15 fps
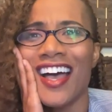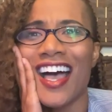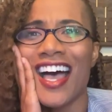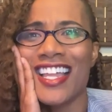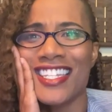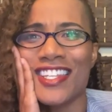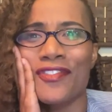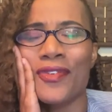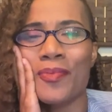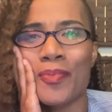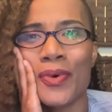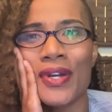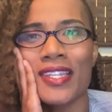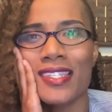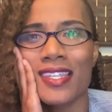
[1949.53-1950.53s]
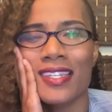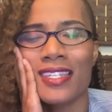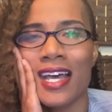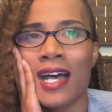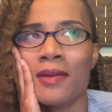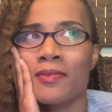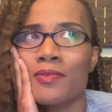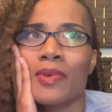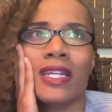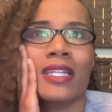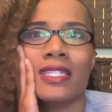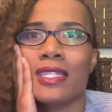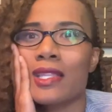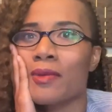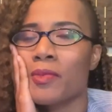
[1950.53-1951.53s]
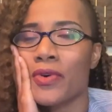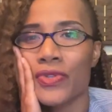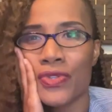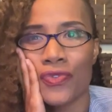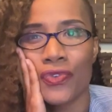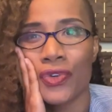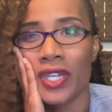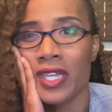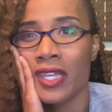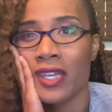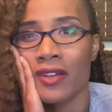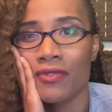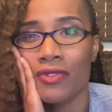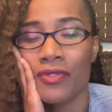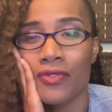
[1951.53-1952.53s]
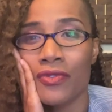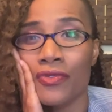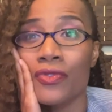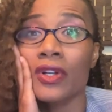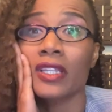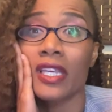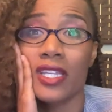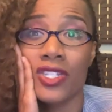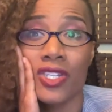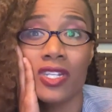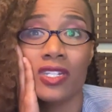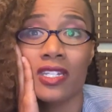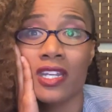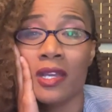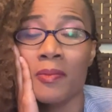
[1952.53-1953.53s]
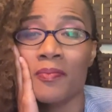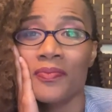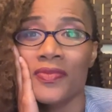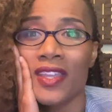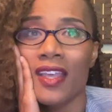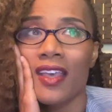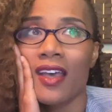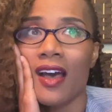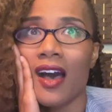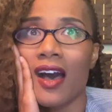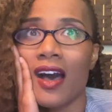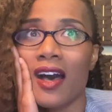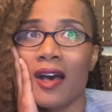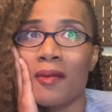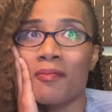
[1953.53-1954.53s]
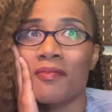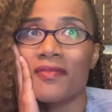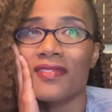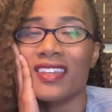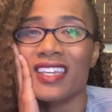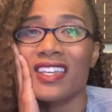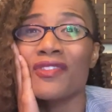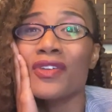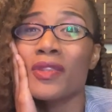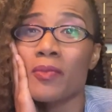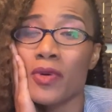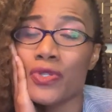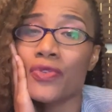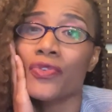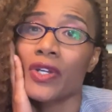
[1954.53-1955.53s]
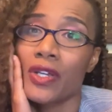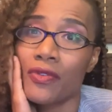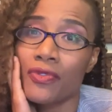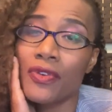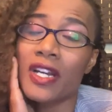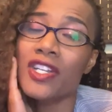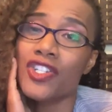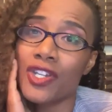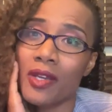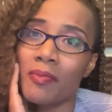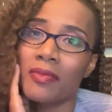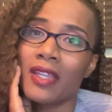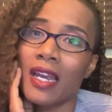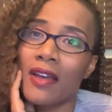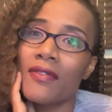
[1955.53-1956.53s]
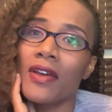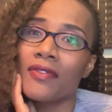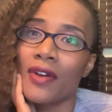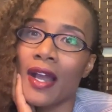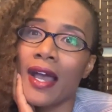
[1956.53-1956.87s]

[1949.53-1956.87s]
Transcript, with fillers: at different points in time, but it's the most freeing relationship, even the most freeing friendship that I've ever